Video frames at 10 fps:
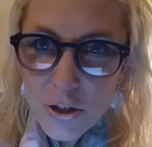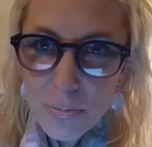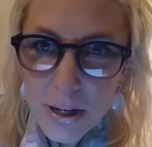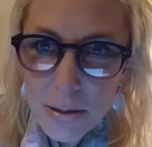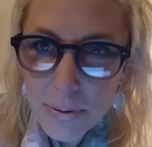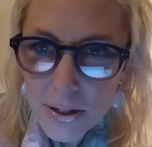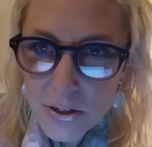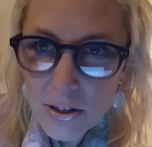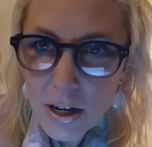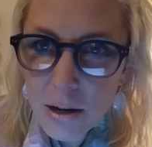It's your buddy
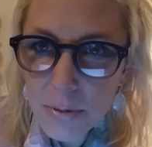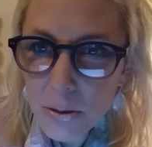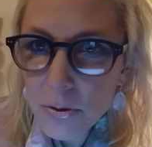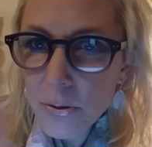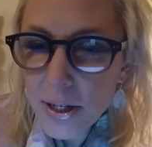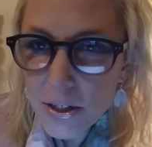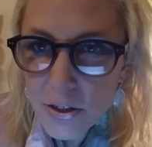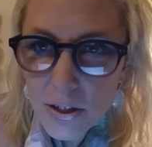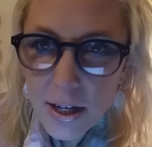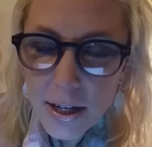Peace and Harmony with you here
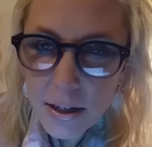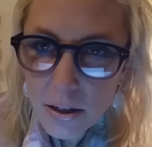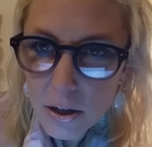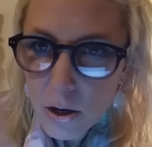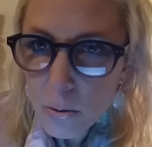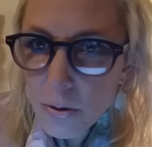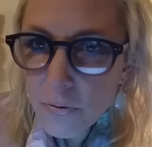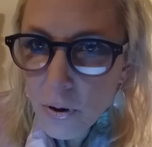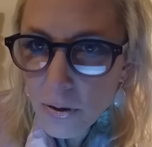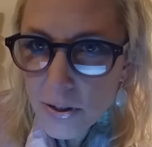today. We're
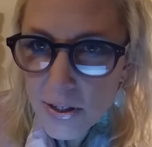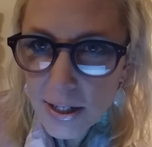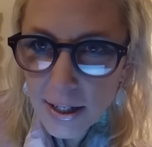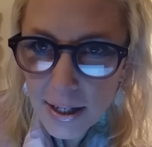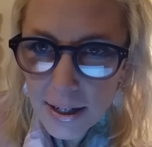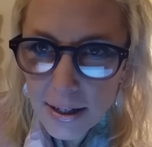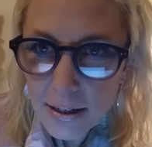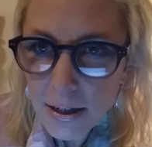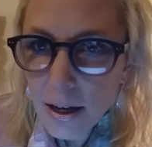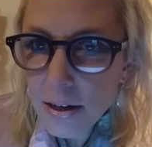focusing
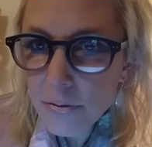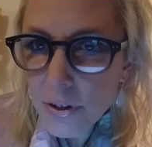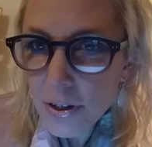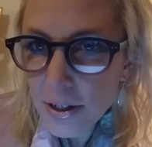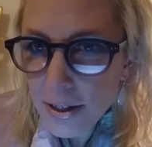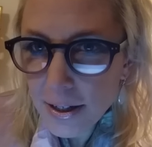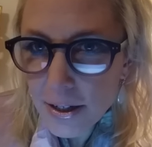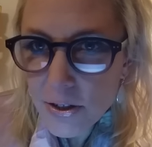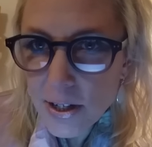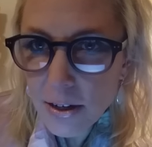in on a very
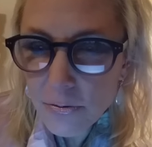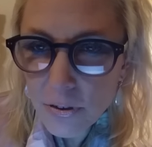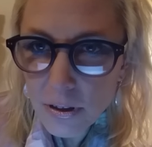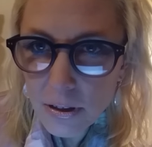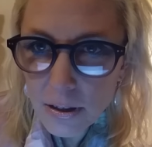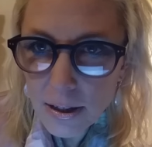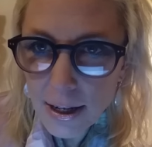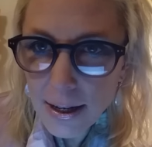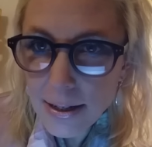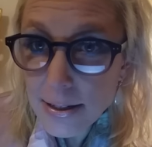insightful
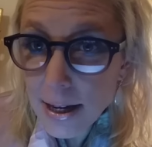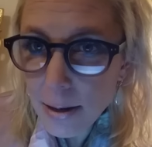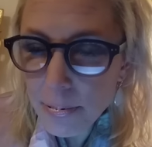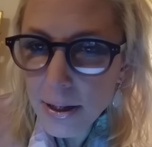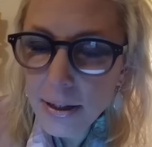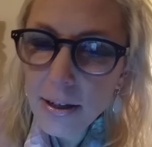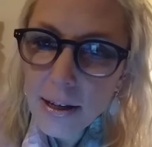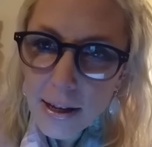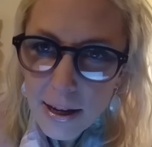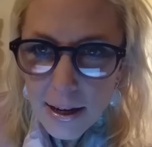uh, topic,
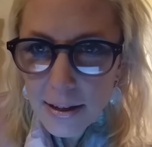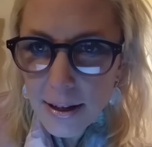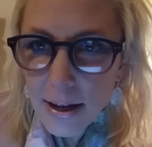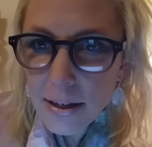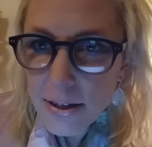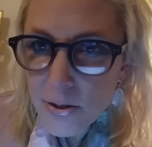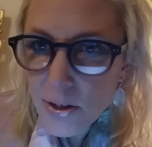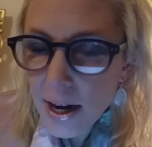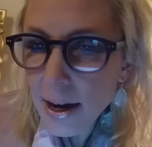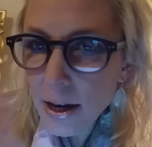and that is
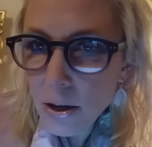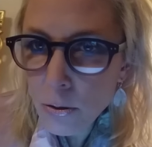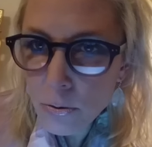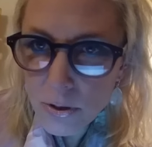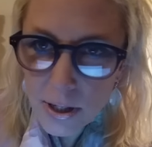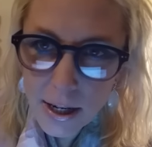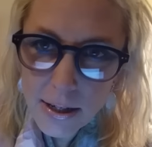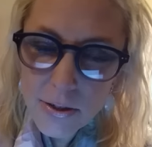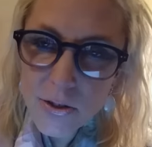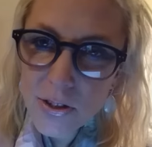how
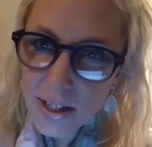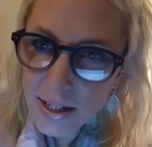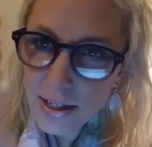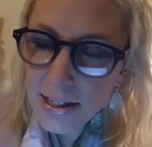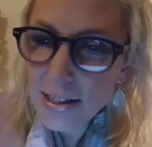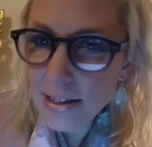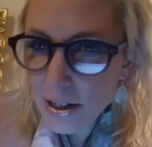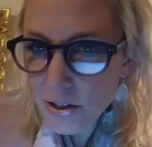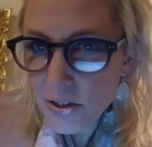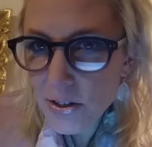does the
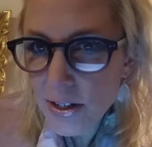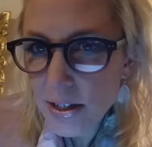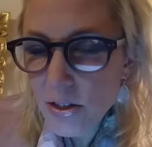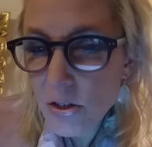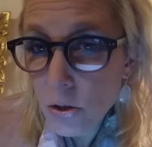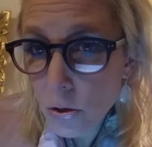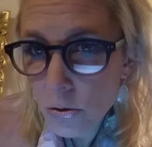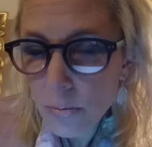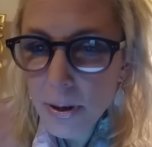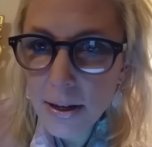narcissist,
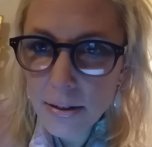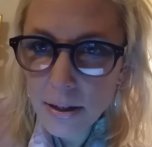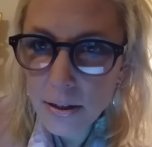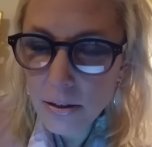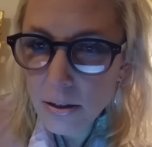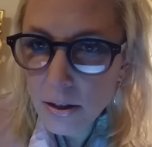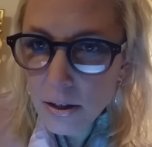codependent,